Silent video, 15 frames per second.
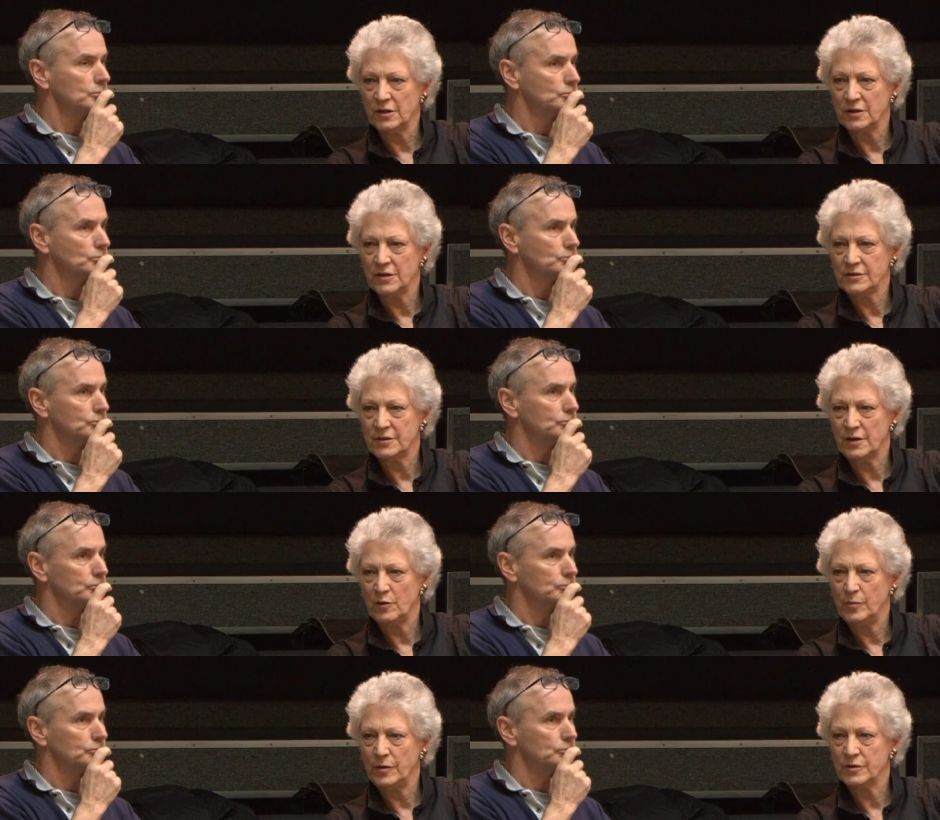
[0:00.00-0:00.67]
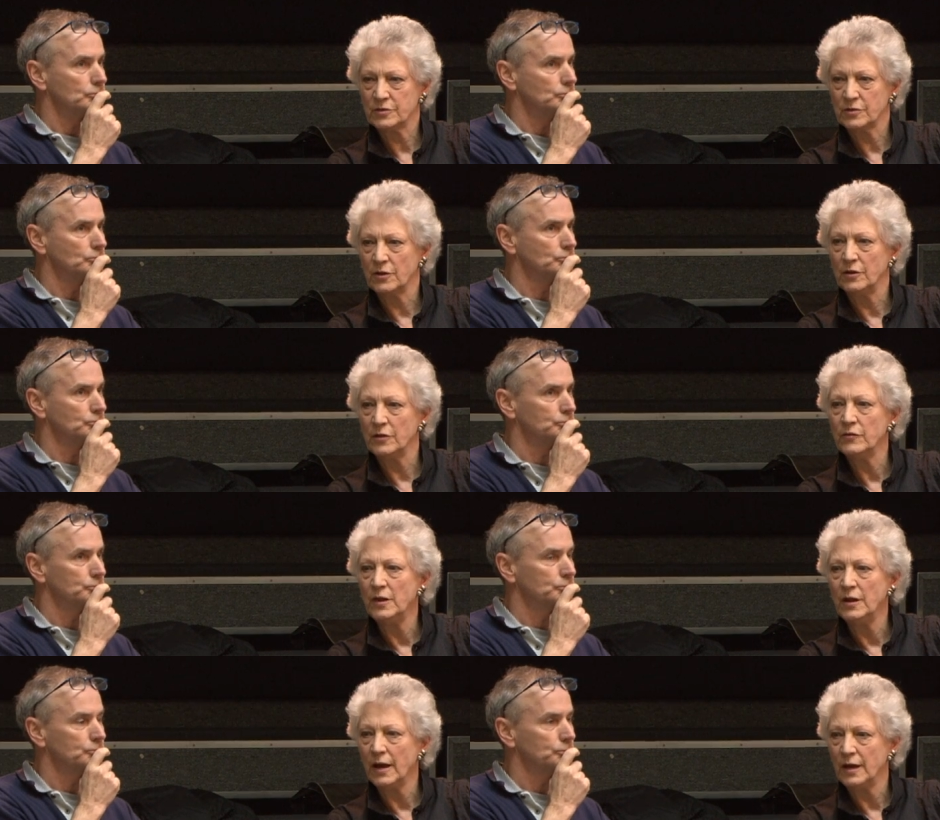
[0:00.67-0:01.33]
Speaker 1: the last arabesque mm -hmm. on
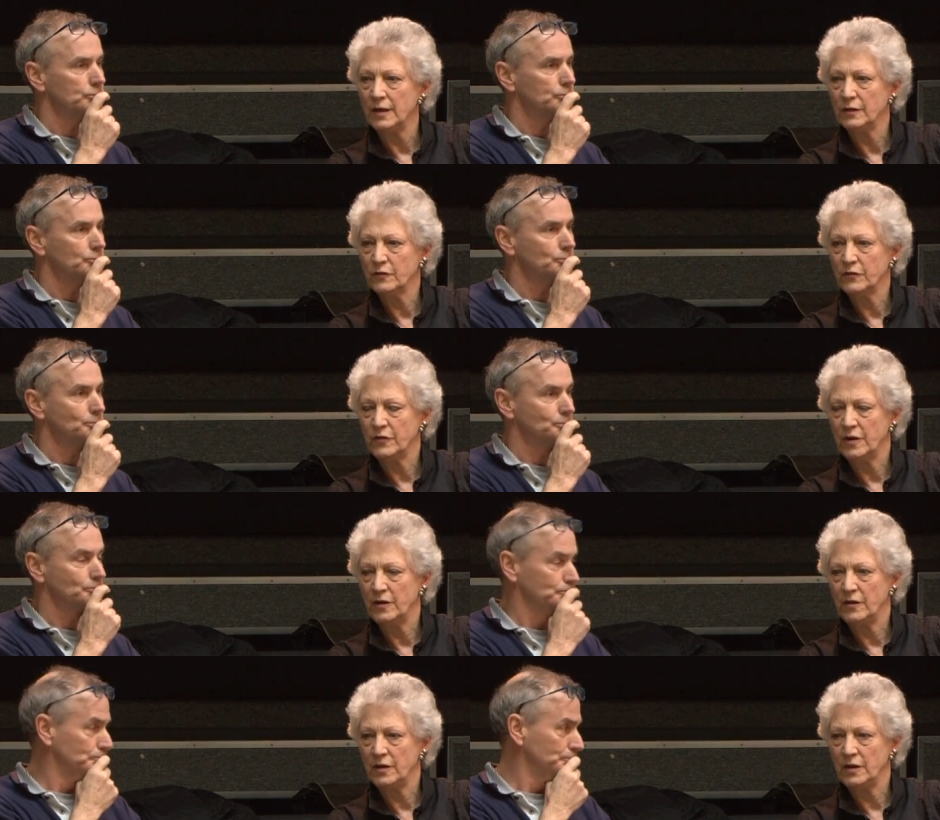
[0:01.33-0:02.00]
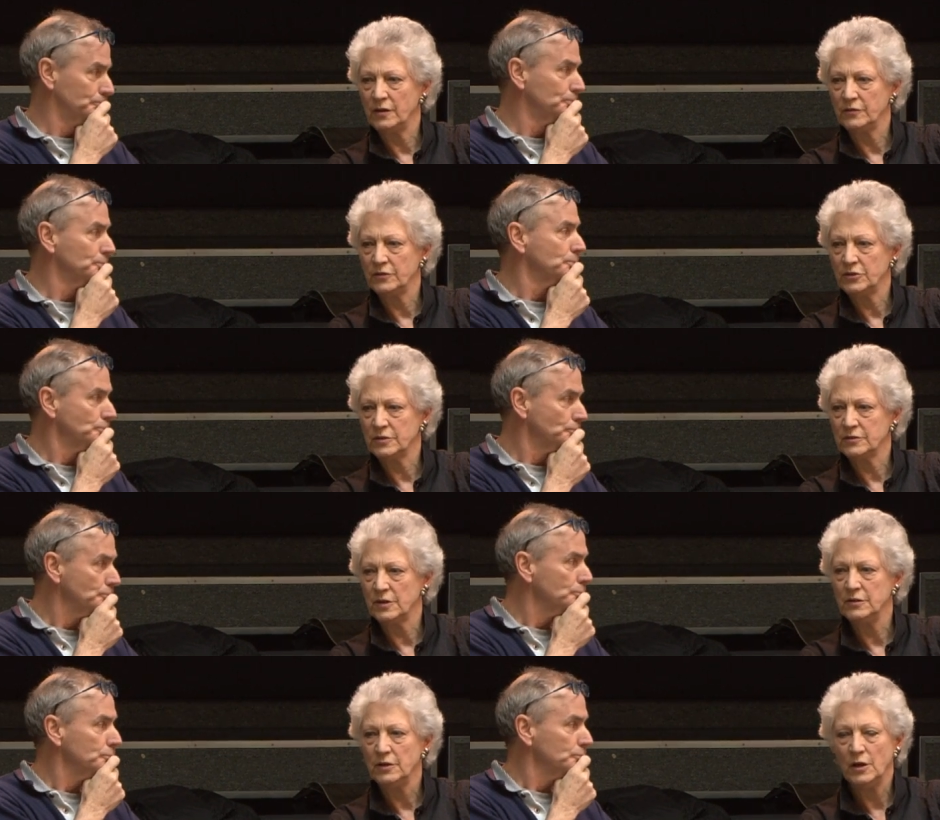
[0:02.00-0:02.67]
mm-hmm. the lilac fairy mm -hmm. and the
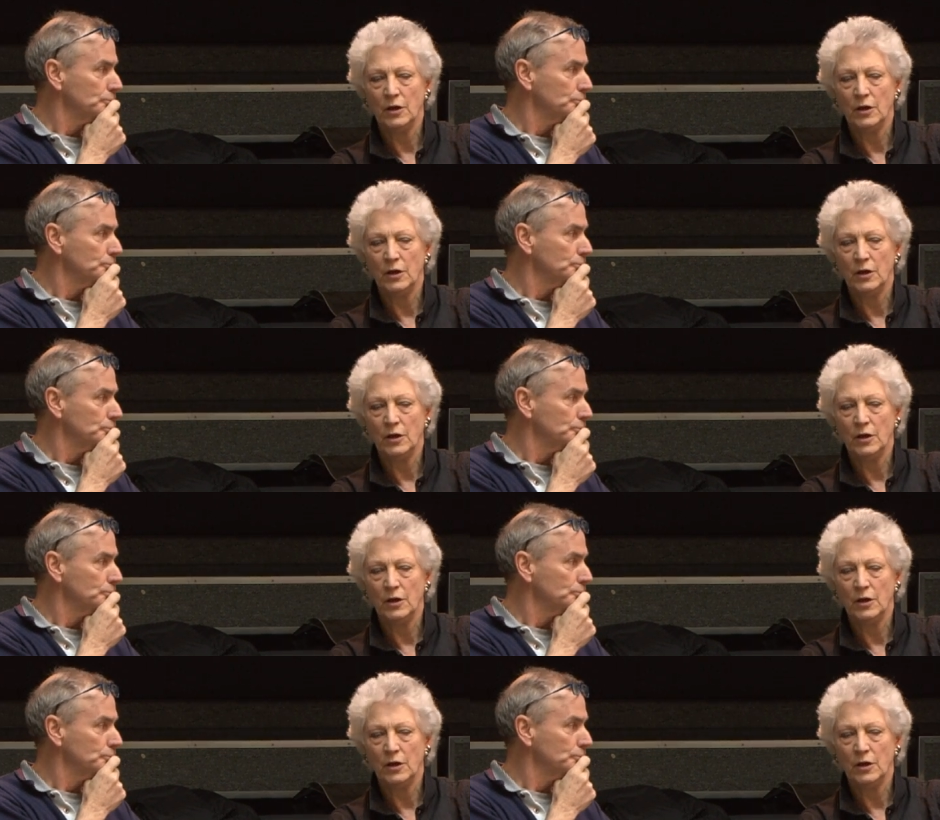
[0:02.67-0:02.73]
mm-hmm. chateau,